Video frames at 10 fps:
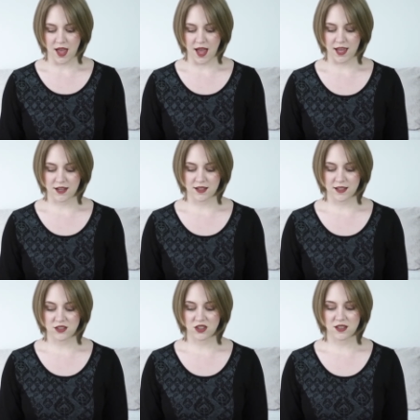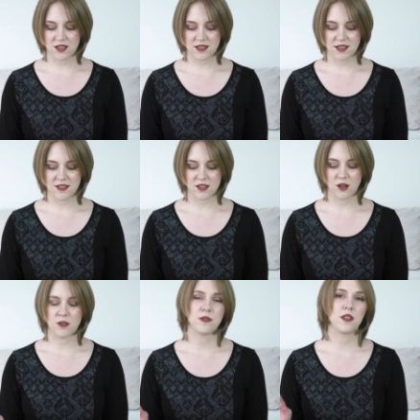And it just consists
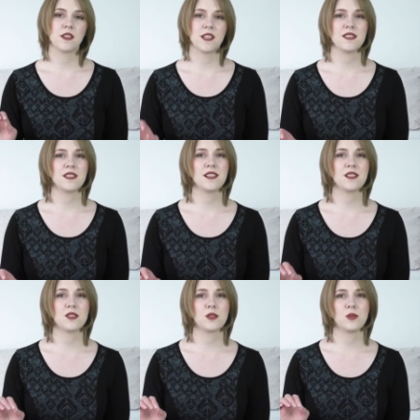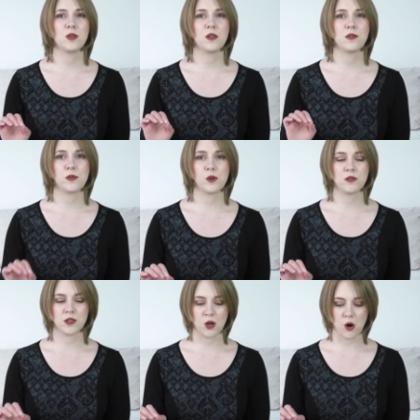of listening to 4
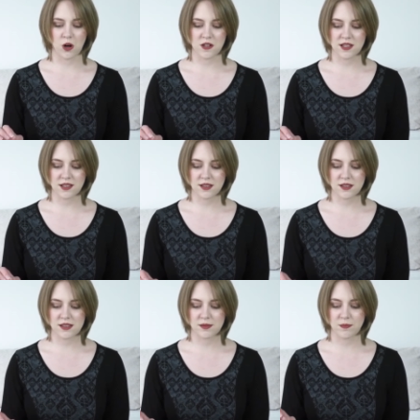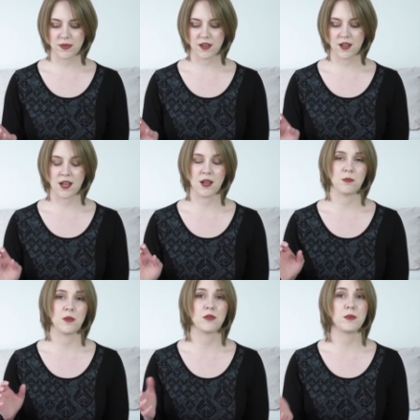recordings
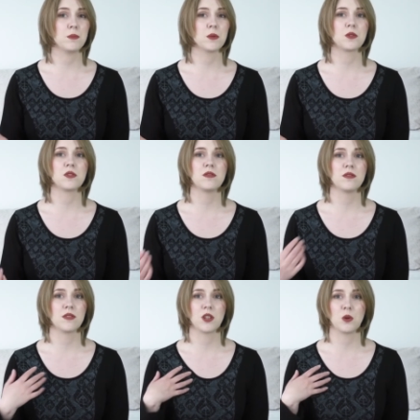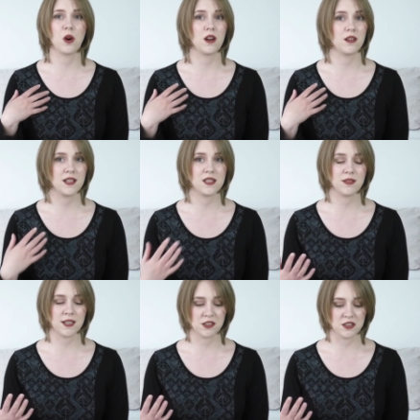of people who are native
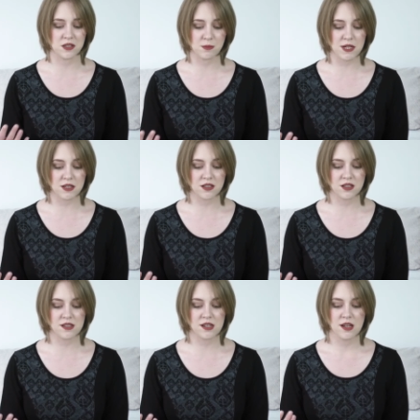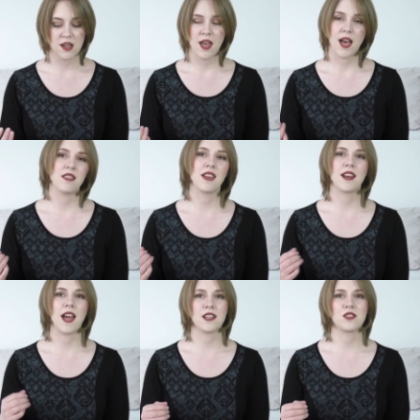English speakers, and then
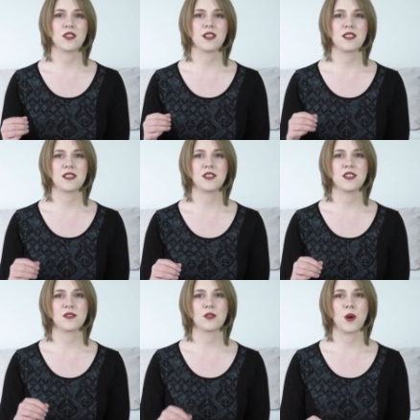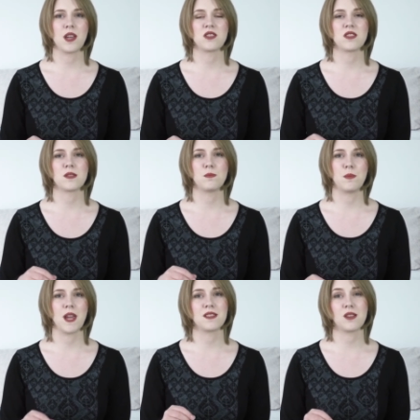answering a series of questions
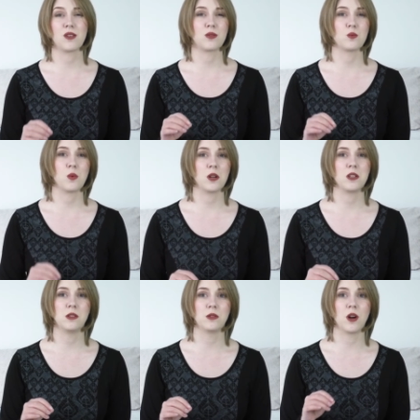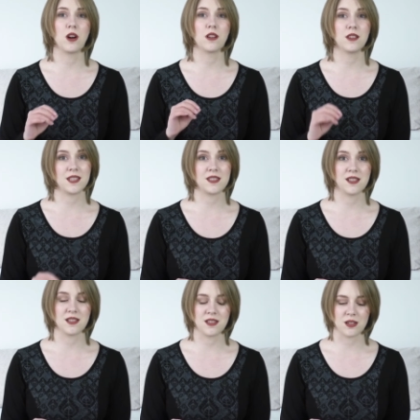based on what you are
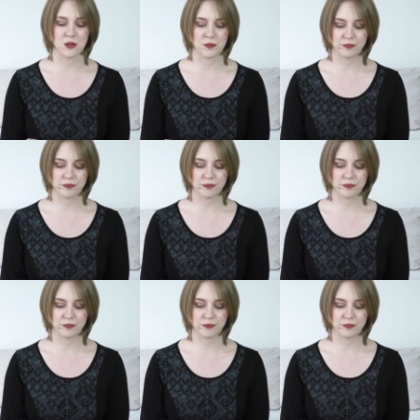listening to.